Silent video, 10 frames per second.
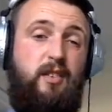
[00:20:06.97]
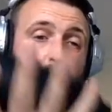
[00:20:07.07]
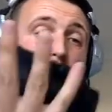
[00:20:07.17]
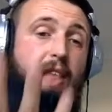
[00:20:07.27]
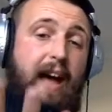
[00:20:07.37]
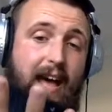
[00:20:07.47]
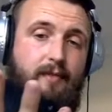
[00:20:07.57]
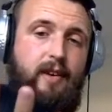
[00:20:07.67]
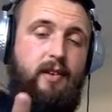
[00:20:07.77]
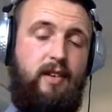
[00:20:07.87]
It's not that
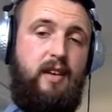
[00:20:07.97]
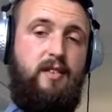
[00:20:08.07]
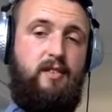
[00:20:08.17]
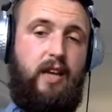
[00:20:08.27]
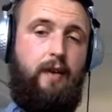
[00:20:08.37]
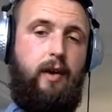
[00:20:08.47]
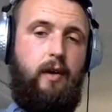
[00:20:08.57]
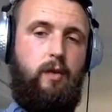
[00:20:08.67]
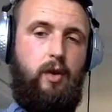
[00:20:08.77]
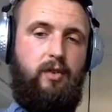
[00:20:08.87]
heavy. It's easy to carry in
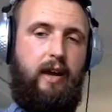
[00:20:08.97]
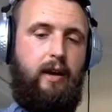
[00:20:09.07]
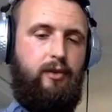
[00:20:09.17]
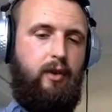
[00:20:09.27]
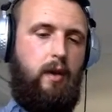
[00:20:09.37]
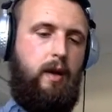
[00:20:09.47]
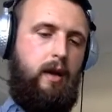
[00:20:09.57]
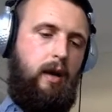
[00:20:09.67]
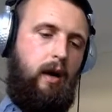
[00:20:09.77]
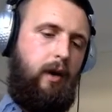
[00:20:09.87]
a rucksack. So
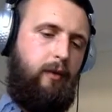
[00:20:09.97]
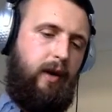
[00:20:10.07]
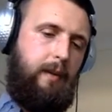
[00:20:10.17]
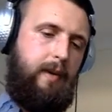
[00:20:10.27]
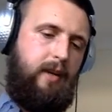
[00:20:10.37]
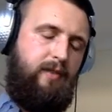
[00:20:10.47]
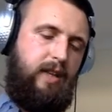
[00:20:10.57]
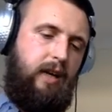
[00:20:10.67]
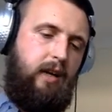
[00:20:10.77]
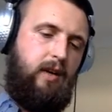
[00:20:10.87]
I'd recommend it for
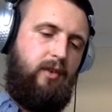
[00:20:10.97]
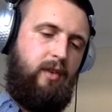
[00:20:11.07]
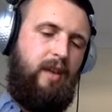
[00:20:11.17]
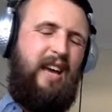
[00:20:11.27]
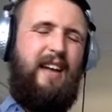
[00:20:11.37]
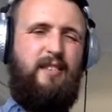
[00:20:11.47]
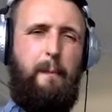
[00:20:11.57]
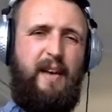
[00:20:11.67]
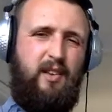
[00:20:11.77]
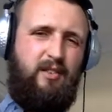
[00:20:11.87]
that kind of stuff. It's a
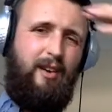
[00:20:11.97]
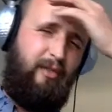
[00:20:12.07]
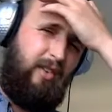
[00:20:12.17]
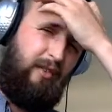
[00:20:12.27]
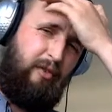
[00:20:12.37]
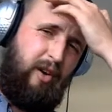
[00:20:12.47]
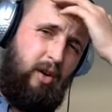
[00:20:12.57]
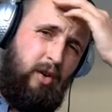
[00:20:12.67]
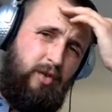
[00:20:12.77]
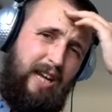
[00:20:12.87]
bit soft on the
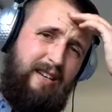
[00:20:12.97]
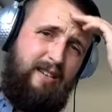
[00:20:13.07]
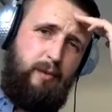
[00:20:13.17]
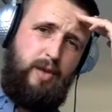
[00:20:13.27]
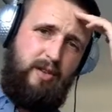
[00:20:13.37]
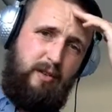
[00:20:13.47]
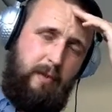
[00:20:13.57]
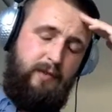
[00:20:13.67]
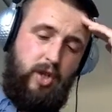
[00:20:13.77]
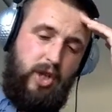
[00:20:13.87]
300 end, which is a
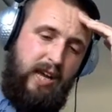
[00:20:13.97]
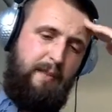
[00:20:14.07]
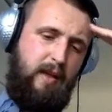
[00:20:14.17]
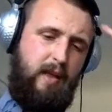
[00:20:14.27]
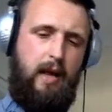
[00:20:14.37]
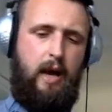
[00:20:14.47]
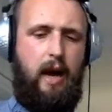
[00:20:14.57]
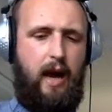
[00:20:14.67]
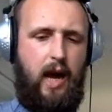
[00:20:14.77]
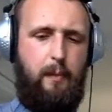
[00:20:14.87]
bit of a shame.
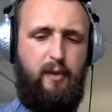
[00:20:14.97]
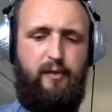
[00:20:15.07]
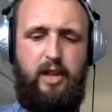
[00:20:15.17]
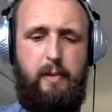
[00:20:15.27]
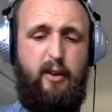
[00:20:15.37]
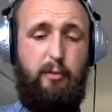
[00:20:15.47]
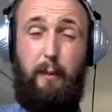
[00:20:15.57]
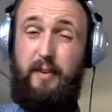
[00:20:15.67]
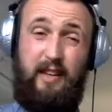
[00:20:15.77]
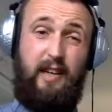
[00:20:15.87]
Uh, but for the most
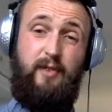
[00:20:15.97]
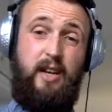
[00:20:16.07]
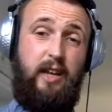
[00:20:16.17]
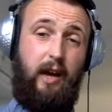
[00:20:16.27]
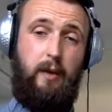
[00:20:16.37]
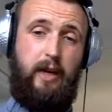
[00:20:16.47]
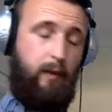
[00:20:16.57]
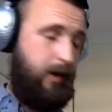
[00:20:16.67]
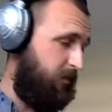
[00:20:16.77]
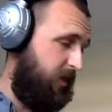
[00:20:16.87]
part, particularly video, you know,
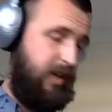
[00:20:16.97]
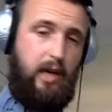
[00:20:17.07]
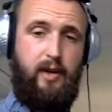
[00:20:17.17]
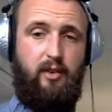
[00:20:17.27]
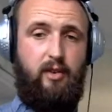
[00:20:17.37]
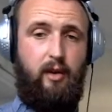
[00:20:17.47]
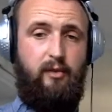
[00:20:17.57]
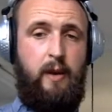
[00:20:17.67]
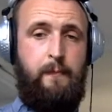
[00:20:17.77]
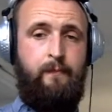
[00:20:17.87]
when I'm videoing stuff,